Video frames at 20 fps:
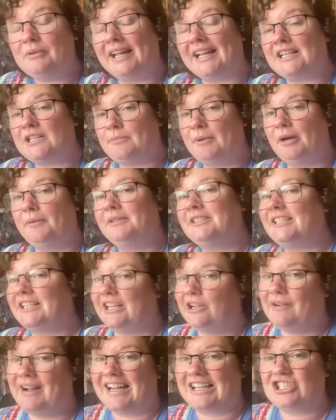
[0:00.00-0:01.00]
experiments that
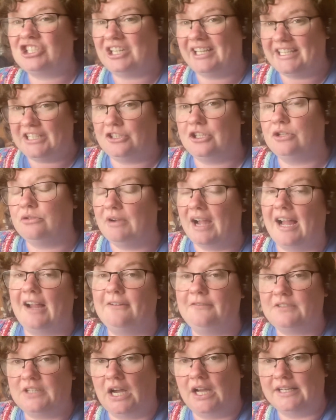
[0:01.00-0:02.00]
you actually do
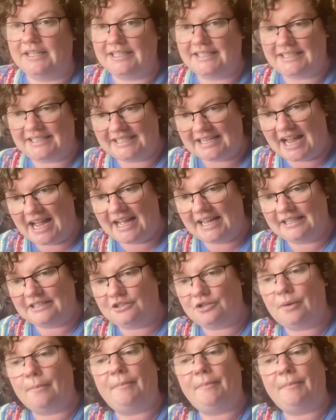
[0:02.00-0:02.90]
have to understand,